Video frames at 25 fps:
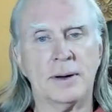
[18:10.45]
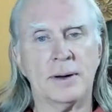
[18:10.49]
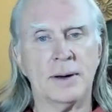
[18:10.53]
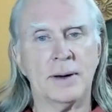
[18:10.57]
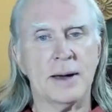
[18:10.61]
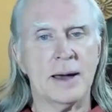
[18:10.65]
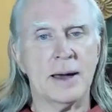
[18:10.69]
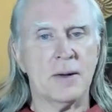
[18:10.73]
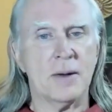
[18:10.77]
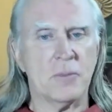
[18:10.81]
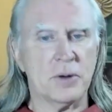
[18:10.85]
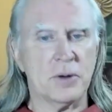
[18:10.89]

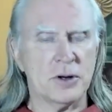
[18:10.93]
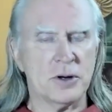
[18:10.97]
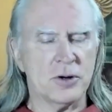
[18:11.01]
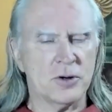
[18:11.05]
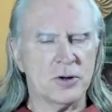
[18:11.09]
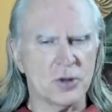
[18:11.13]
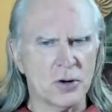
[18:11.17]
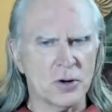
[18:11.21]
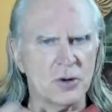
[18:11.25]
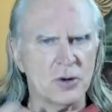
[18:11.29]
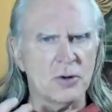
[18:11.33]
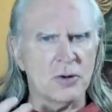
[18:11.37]
And when you
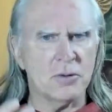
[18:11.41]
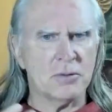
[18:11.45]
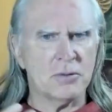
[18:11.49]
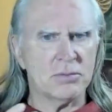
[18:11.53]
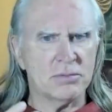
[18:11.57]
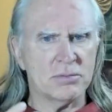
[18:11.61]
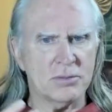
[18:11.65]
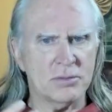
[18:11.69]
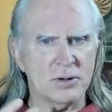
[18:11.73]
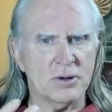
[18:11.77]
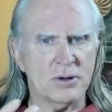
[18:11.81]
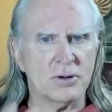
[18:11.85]
do,
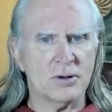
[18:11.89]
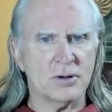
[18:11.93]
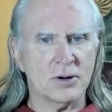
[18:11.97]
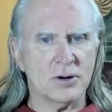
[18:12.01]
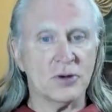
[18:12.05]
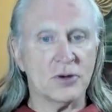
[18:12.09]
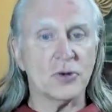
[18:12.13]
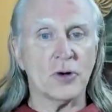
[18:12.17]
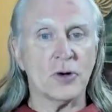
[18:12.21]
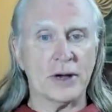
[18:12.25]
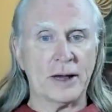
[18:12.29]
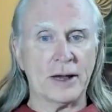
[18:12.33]
you're,
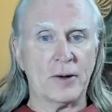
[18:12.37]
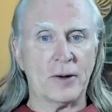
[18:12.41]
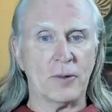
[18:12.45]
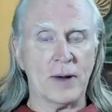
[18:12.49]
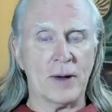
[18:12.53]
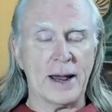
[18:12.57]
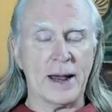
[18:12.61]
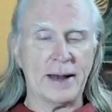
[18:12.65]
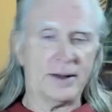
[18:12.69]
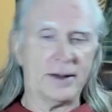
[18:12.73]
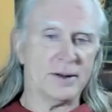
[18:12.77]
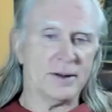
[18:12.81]
you're doing it
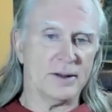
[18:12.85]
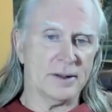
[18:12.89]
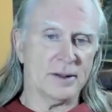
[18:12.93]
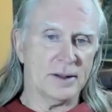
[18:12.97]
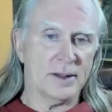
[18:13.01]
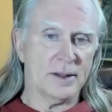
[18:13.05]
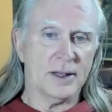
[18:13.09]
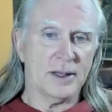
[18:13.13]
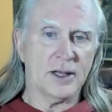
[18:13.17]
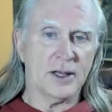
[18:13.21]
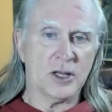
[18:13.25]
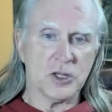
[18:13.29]
right.
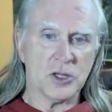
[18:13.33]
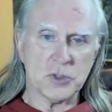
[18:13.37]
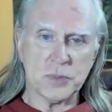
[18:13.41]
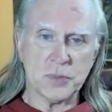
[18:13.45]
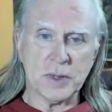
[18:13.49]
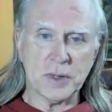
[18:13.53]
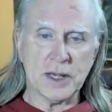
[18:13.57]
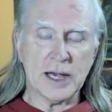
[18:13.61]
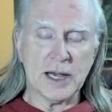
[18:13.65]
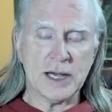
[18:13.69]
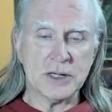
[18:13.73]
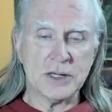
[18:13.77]
It's
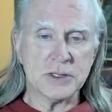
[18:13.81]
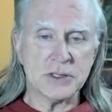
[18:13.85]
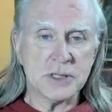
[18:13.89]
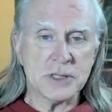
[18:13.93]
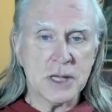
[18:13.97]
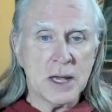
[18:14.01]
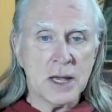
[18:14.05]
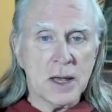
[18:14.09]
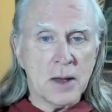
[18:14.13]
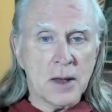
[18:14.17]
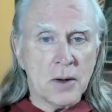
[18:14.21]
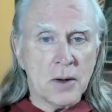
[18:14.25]
because